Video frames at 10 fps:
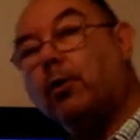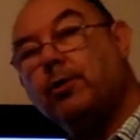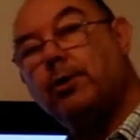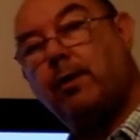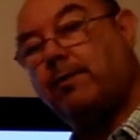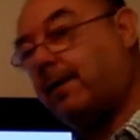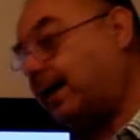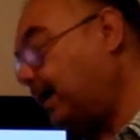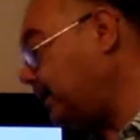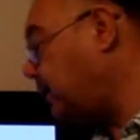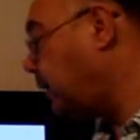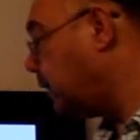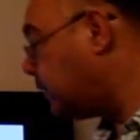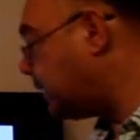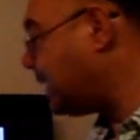under-refined
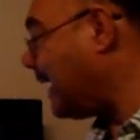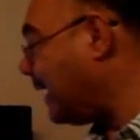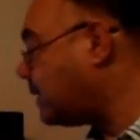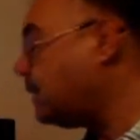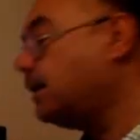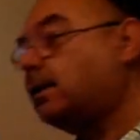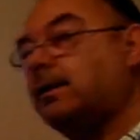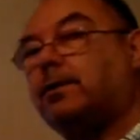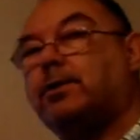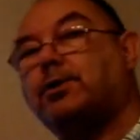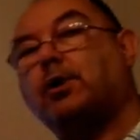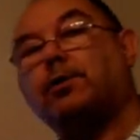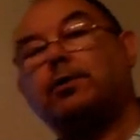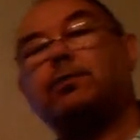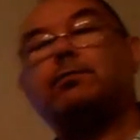to get the
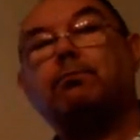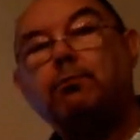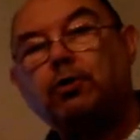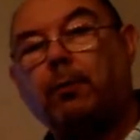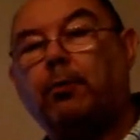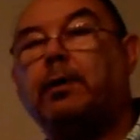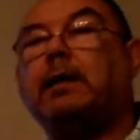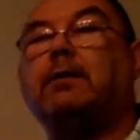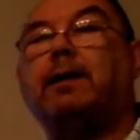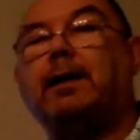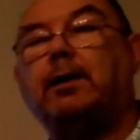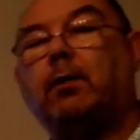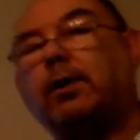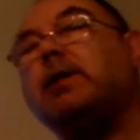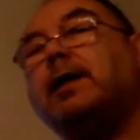sort of shopper regler value or
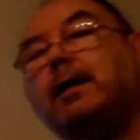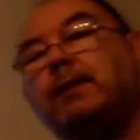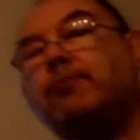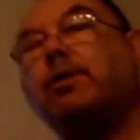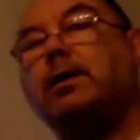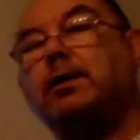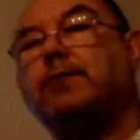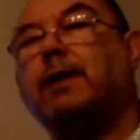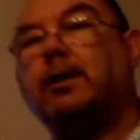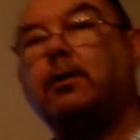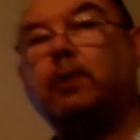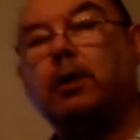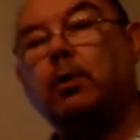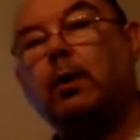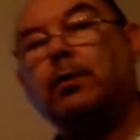Canadian freeness value that
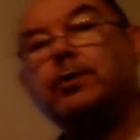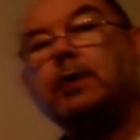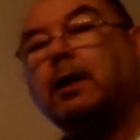you want.